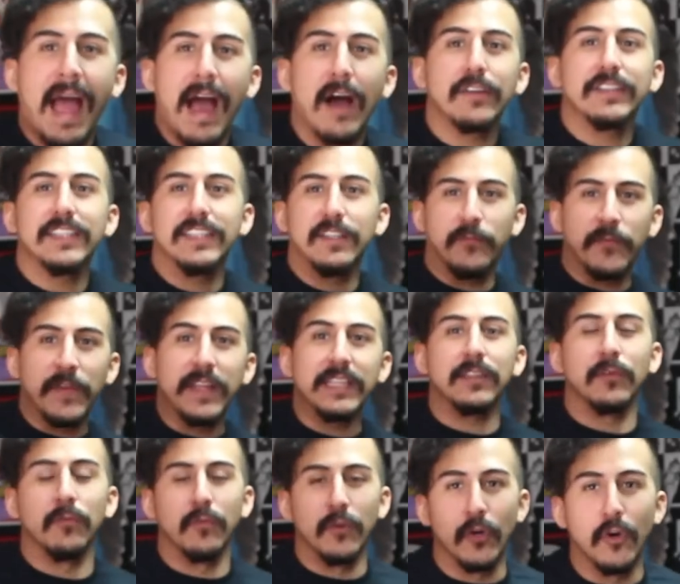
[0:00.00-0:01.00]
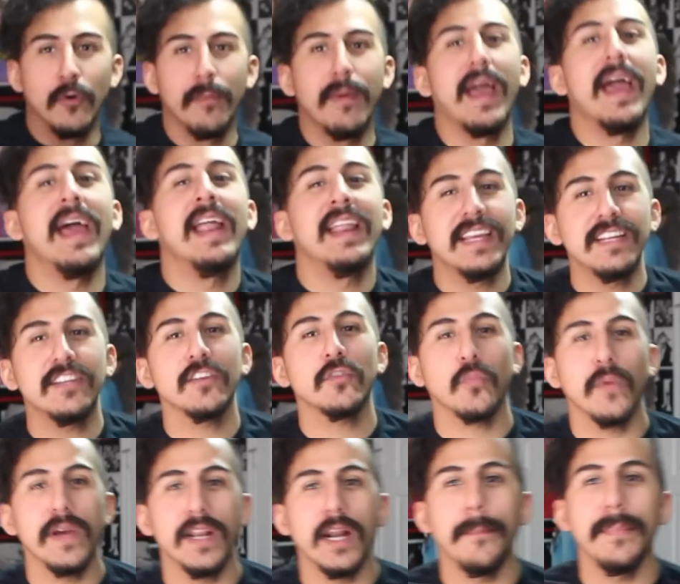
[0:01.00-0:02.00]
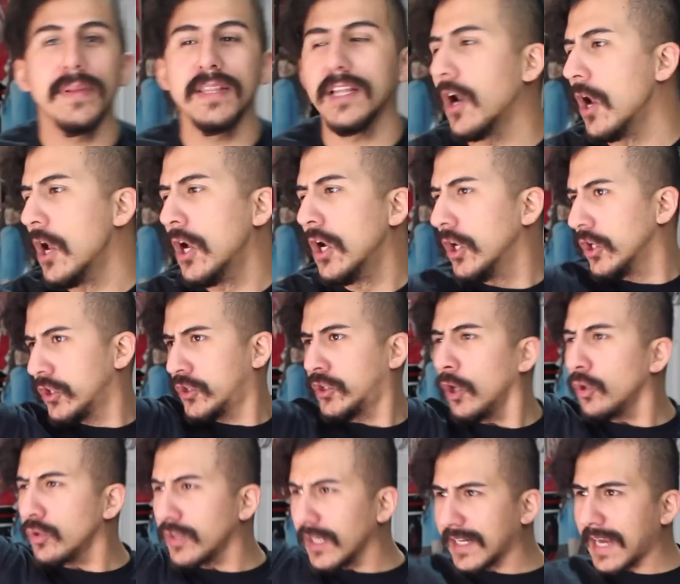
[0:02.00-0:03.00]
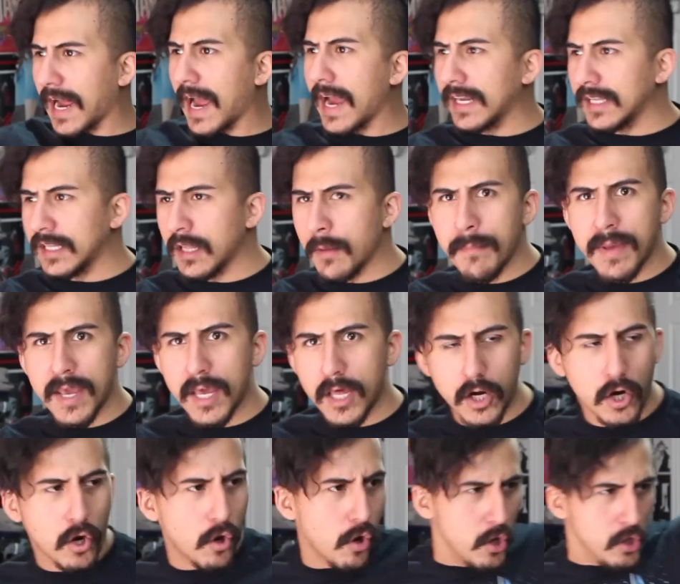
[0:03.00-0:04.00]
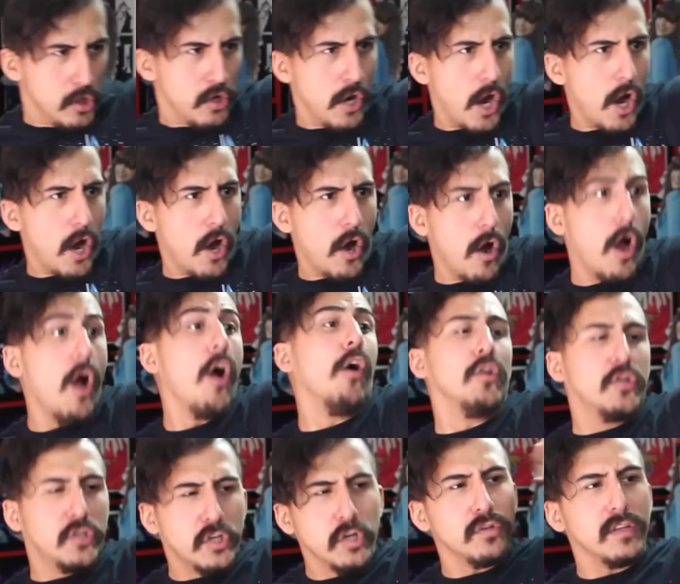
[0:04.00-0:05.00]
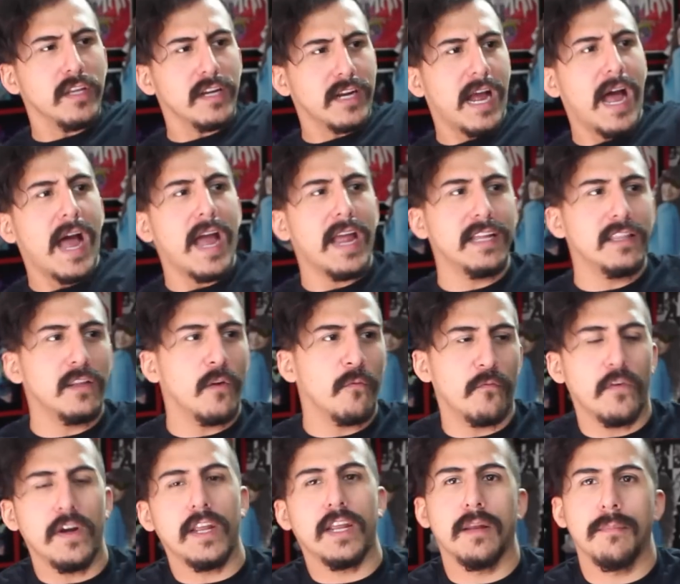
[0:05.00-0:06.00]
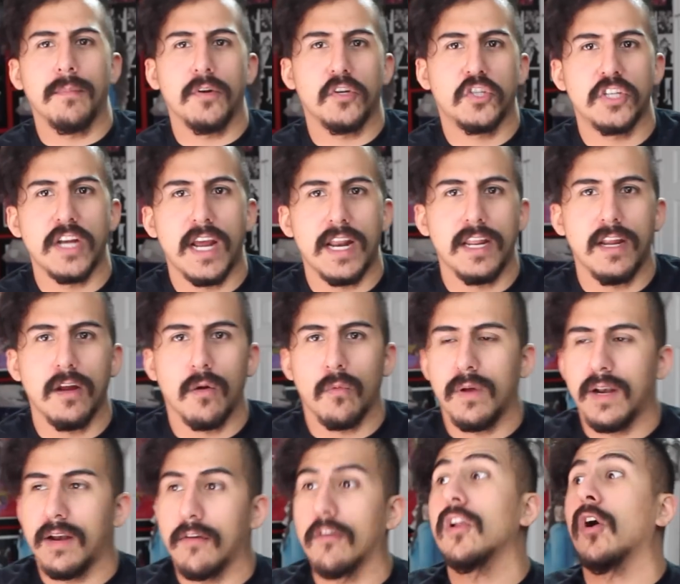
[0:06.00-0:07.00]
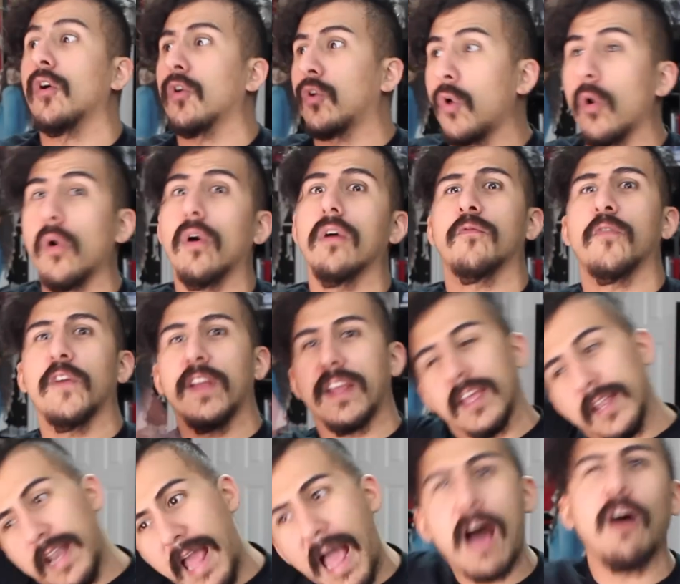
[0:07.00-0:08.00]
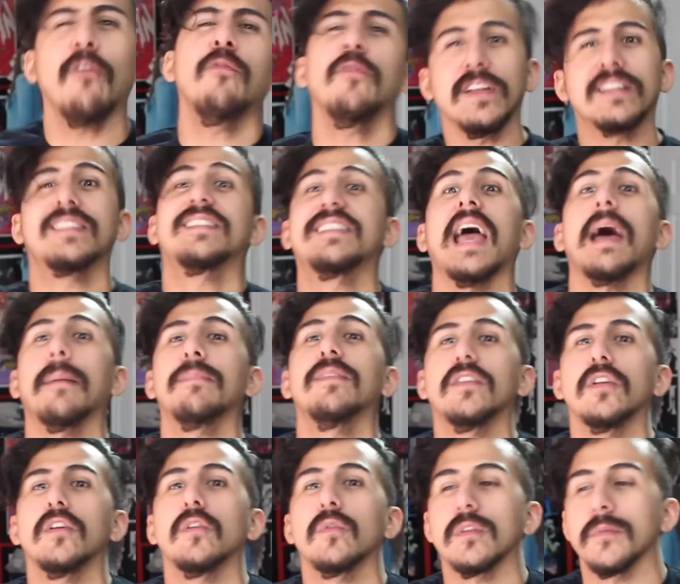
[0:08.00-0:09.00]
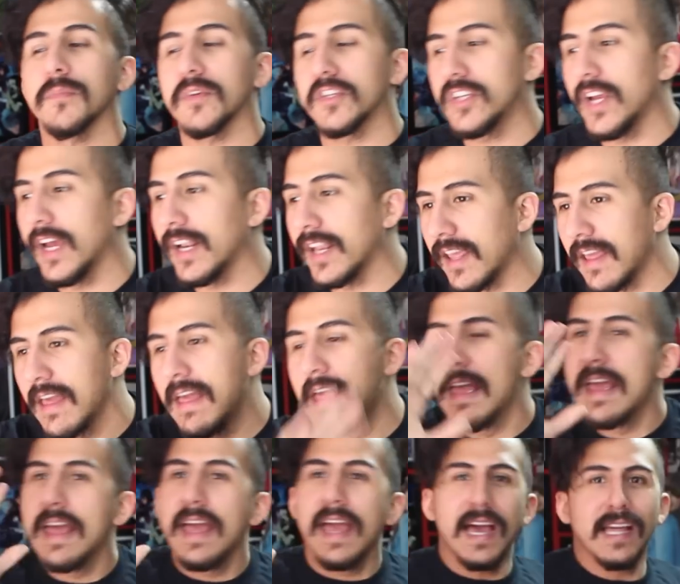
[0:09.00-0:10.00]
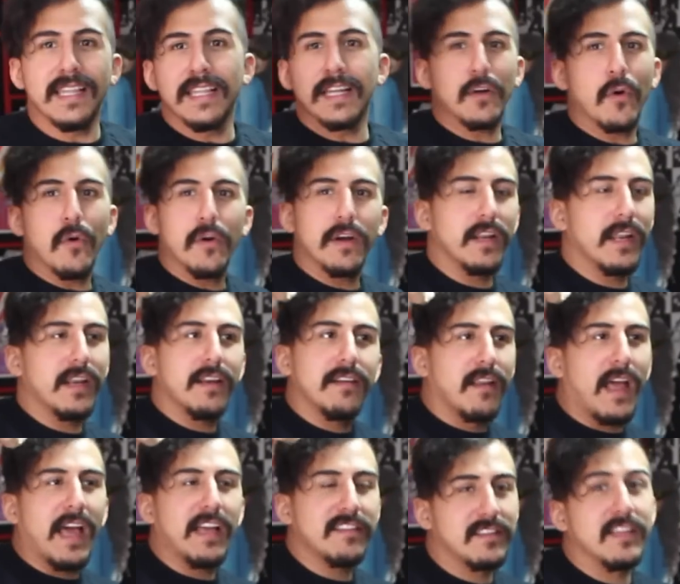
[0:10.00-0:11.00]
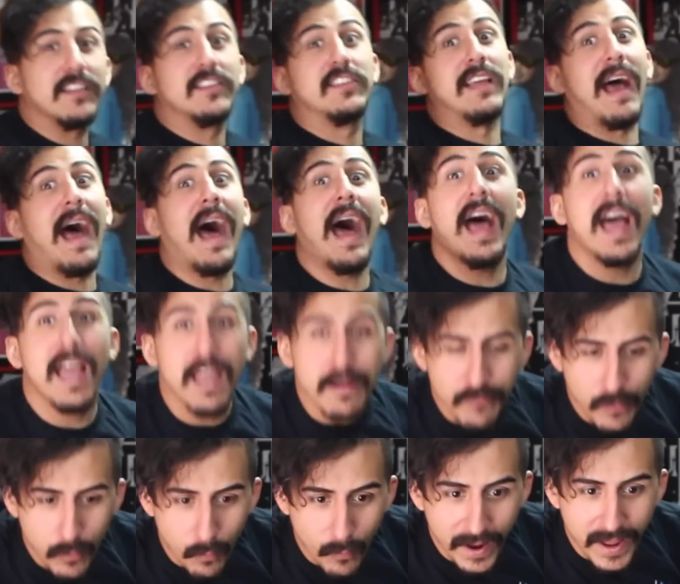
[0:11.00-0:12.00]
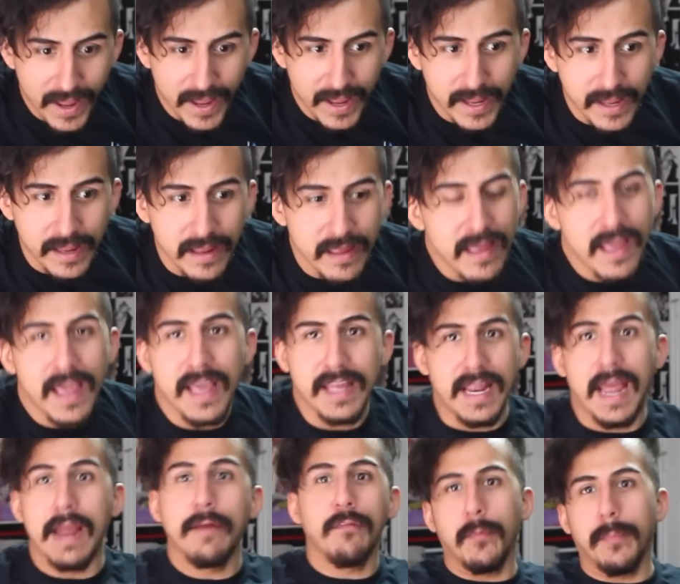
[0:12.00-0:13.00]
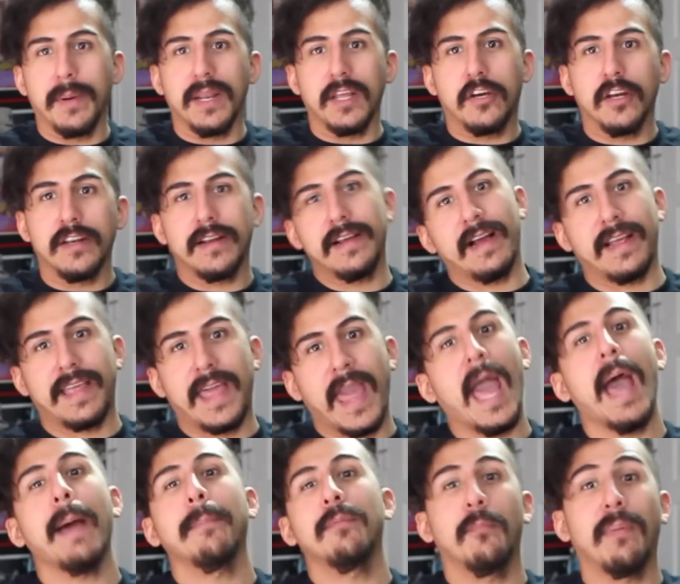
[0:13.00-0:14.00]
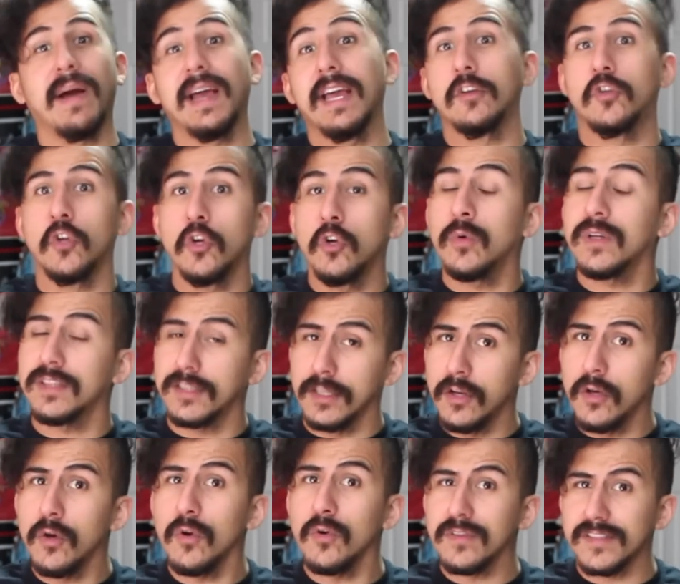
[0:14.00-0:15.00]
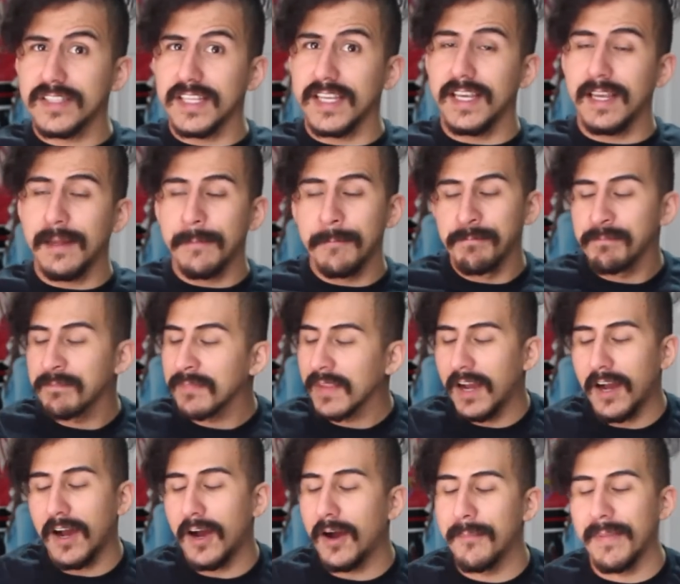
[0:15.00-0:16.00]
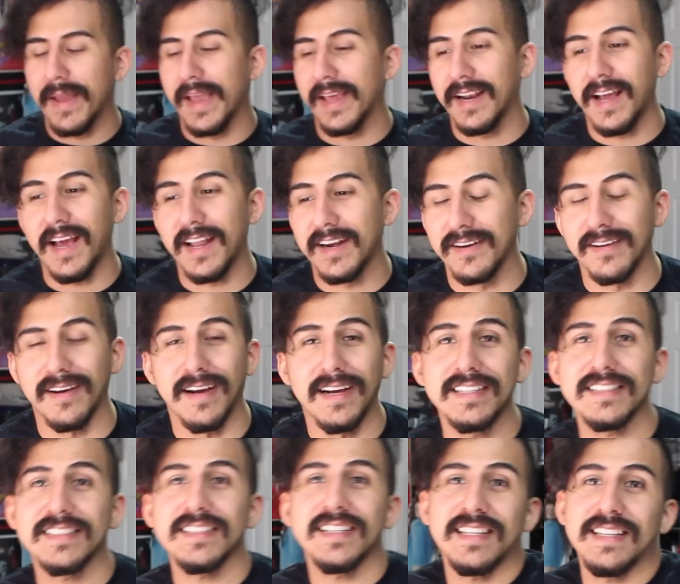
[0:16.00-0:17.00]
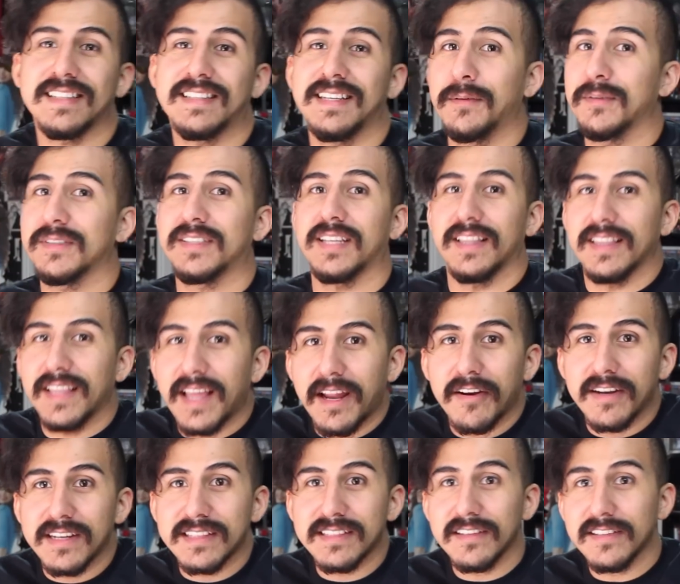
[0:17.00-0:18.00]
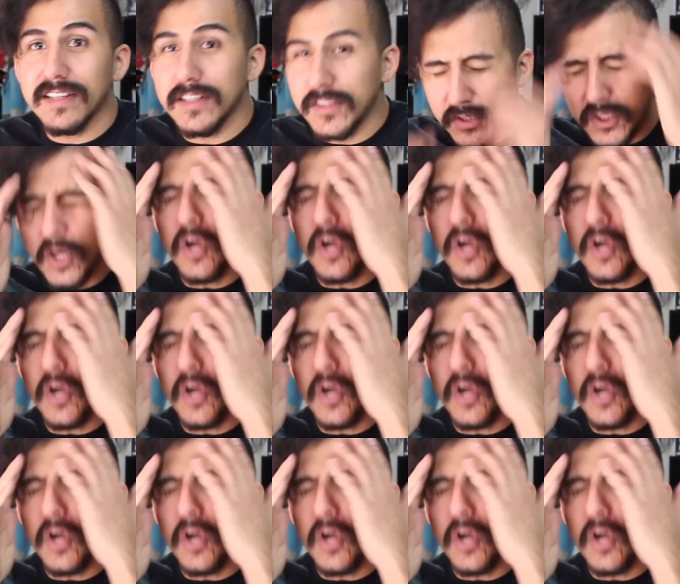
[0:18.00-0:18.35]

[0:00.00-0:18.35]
how to defeat the room, and he just went up in there, shoot the guy in the middle! Oh, shoot the guy in the freaking machete or whatever. No, freaking Alfred stabbed the dude with the machete, and then Gordon has to dive away, and everybody could have got capped by a dude with an Uzi. Oh man, I don't know. I just thought that scene was hilarious. I was like,